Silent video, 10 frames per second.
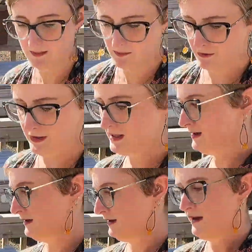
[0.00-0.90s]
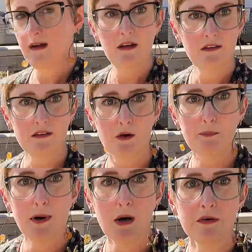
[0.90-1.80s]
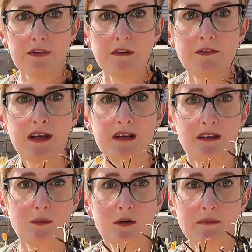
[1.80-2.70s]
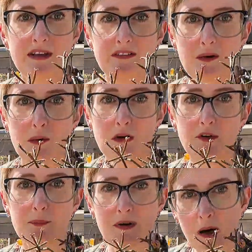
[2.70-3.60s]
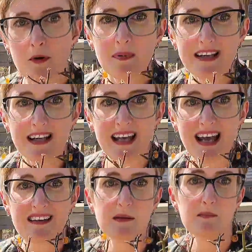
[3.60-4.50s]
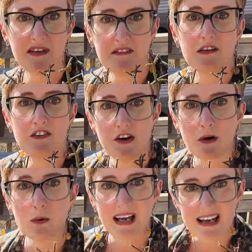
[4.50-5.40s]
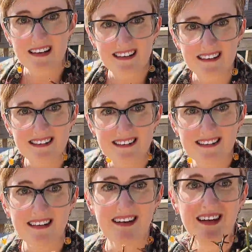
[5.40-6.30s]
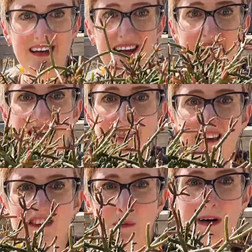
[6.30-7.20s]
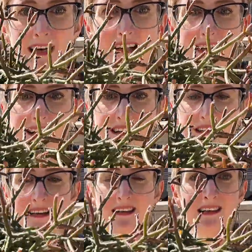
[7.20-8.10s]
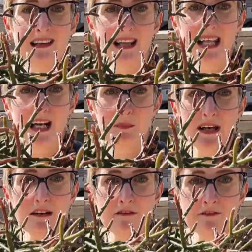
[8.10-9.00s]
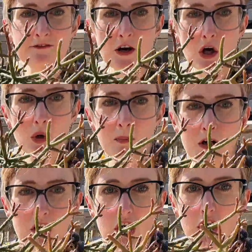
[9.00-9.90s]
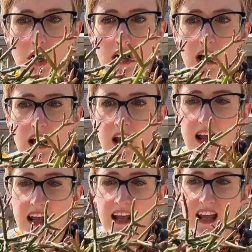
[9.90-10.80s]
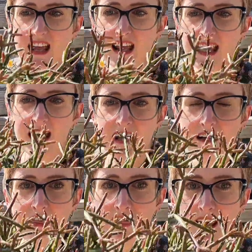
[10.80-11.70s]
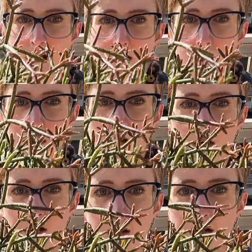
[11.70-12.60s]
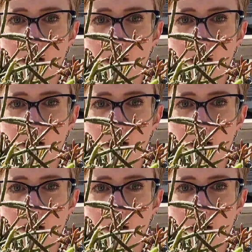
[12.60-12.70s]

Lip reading: more here. So both of these will be sold probably as Mistletoe Cactus. This one is a little bit firmer and thicker.